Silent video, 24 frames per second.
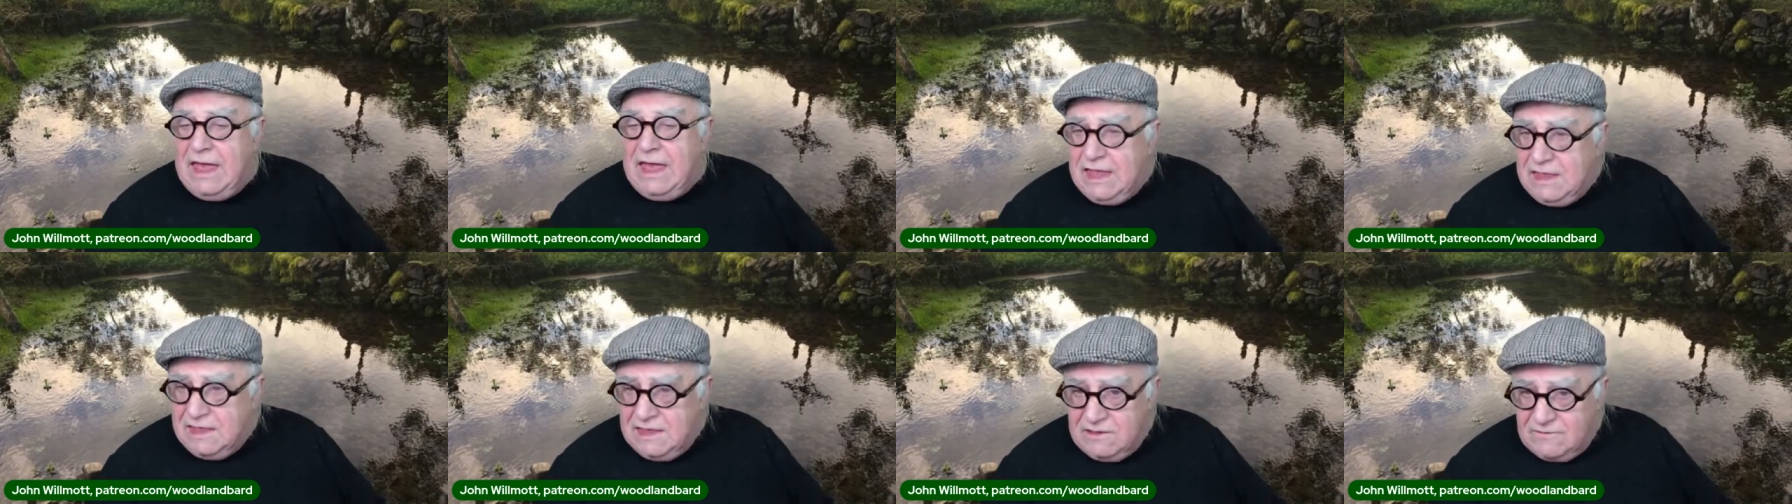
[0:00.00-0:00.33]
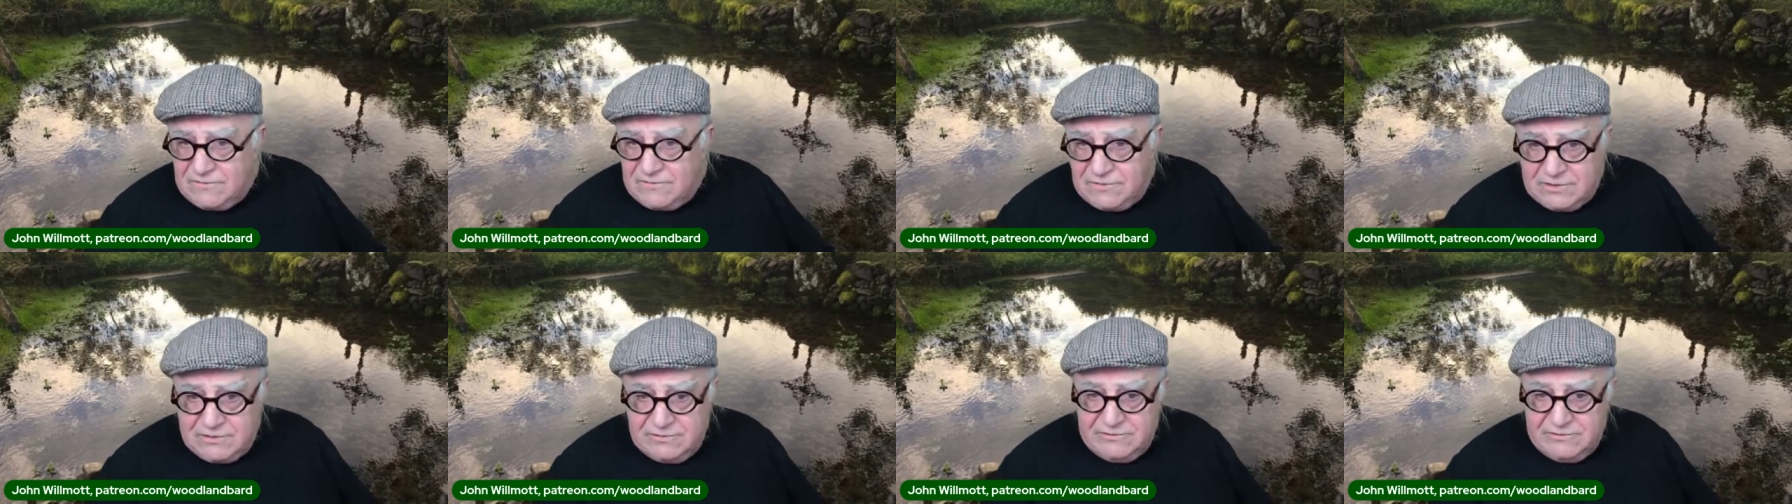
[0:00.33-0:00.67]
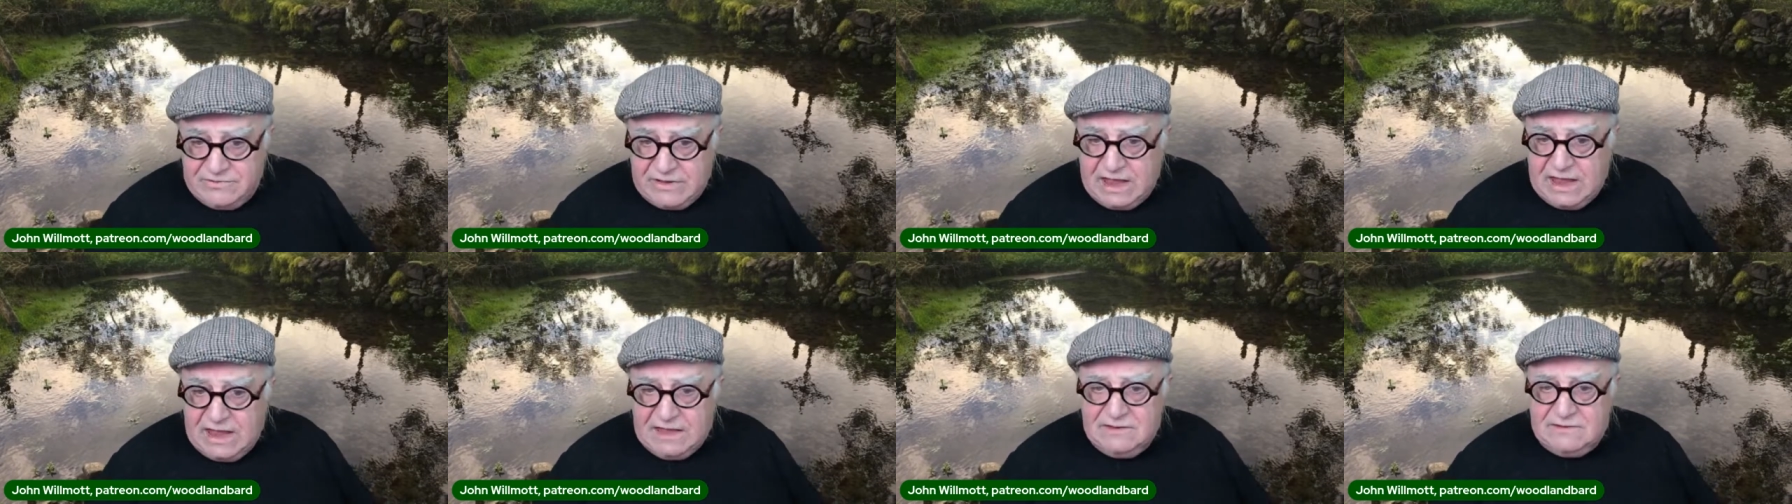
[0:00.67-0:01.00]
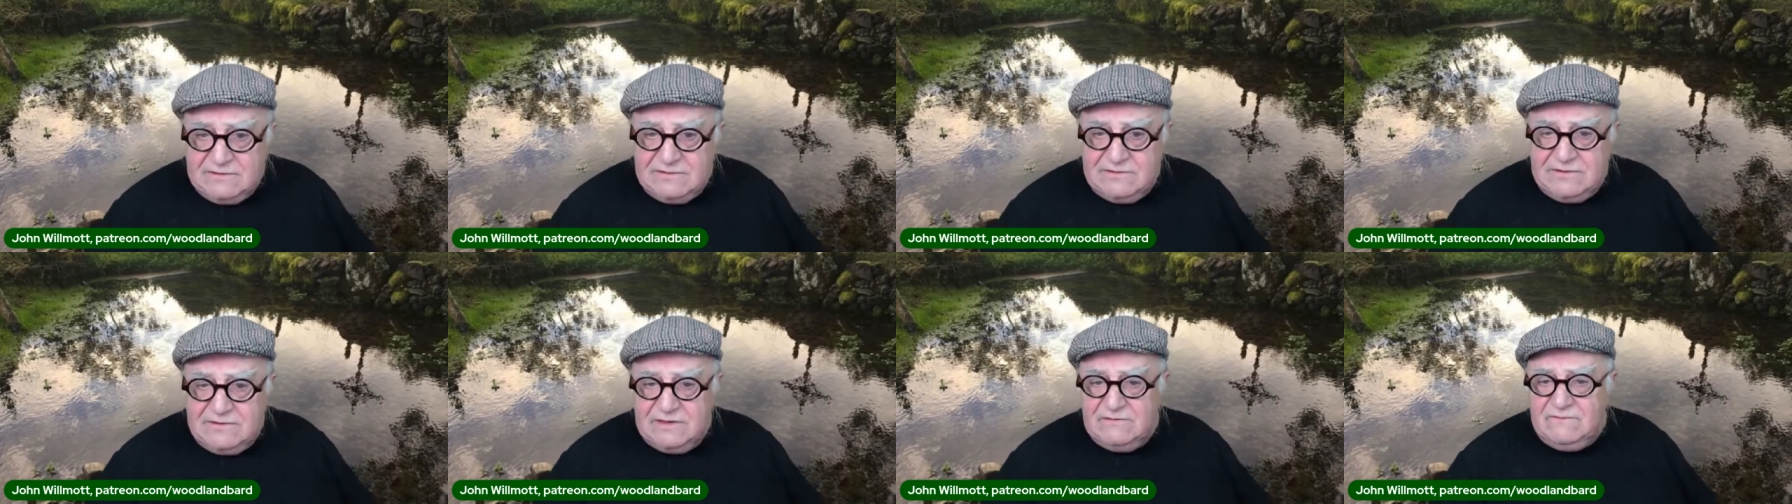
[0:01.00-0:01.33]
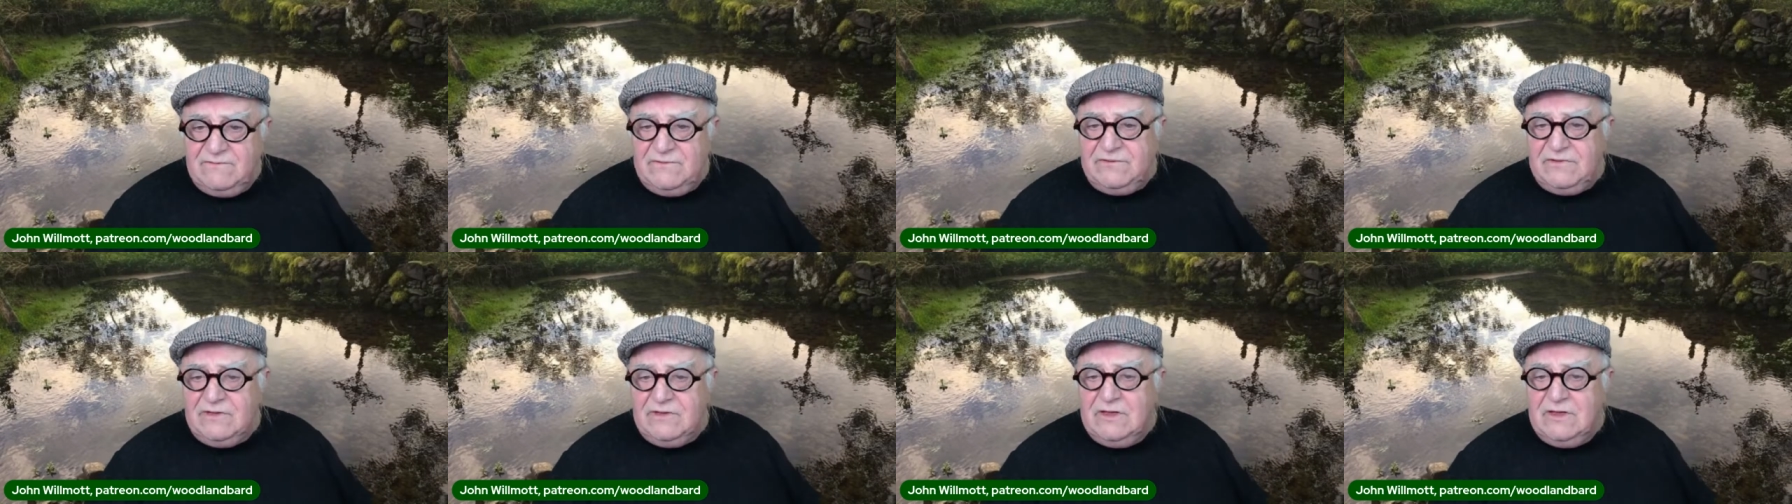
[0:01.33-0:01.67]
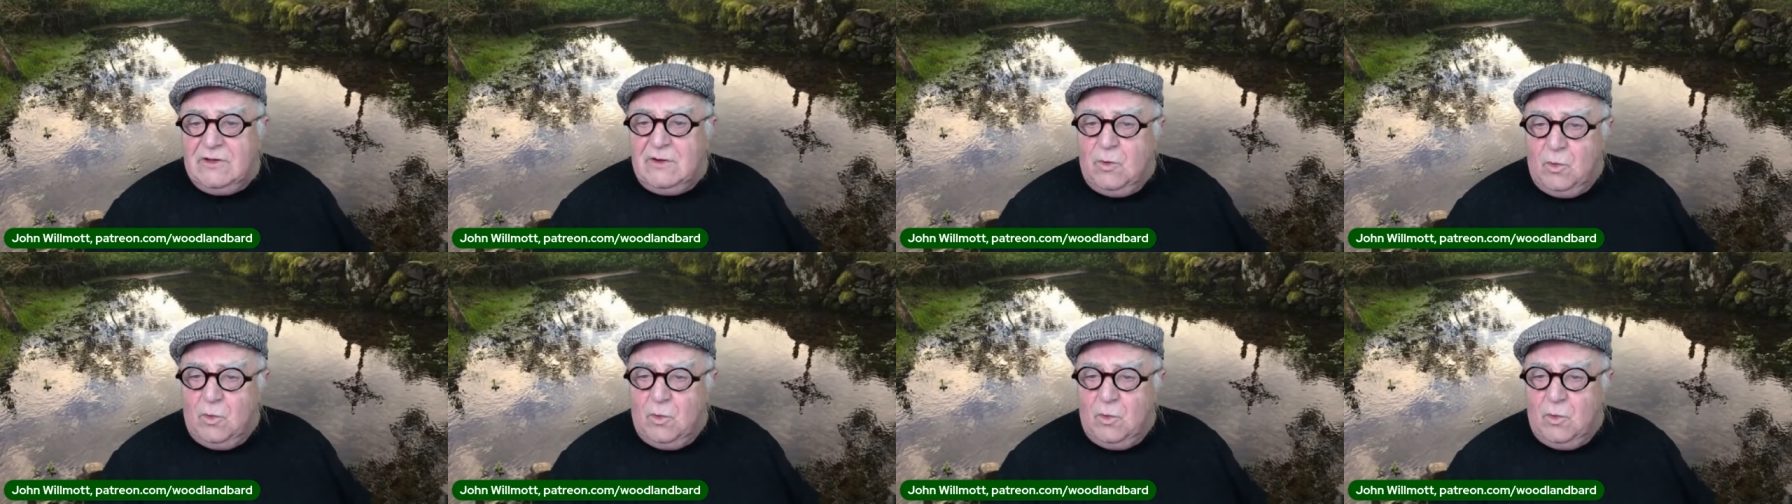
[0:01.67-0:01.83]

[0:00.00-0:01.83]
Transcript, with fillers: any of those additives,